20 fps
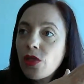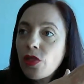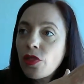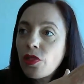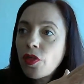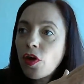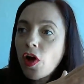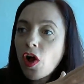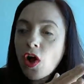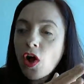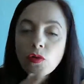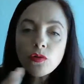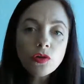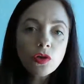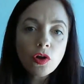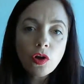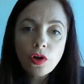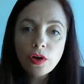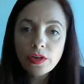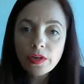the
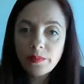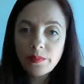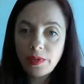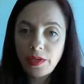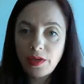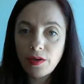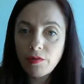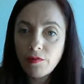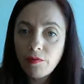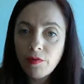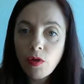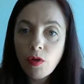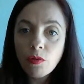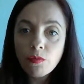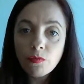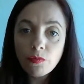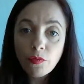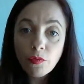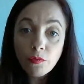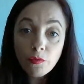whole economy
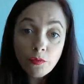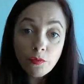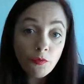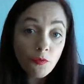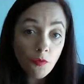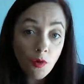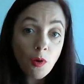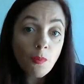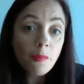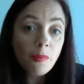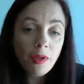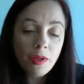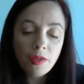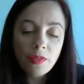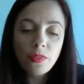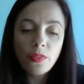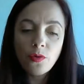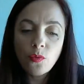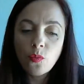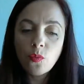evolve from
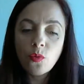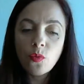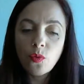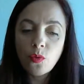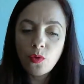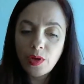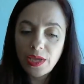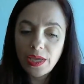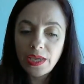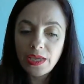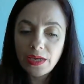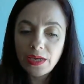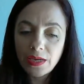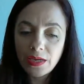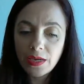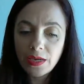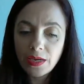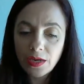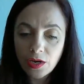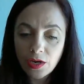the war
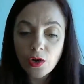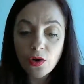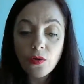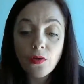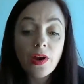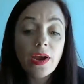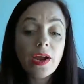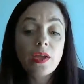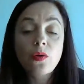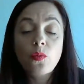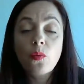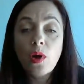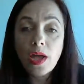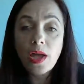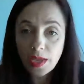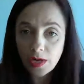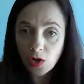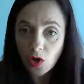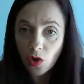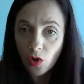in
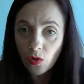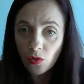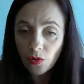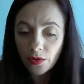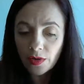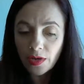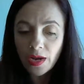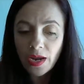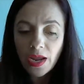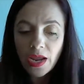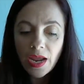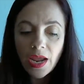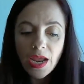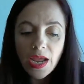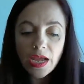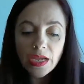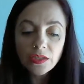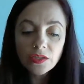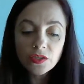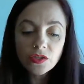Nicaragua and on.
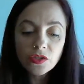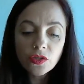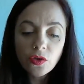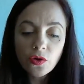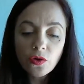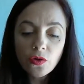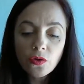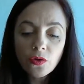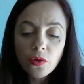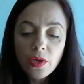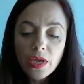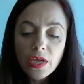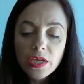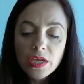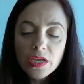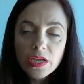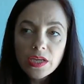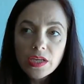And so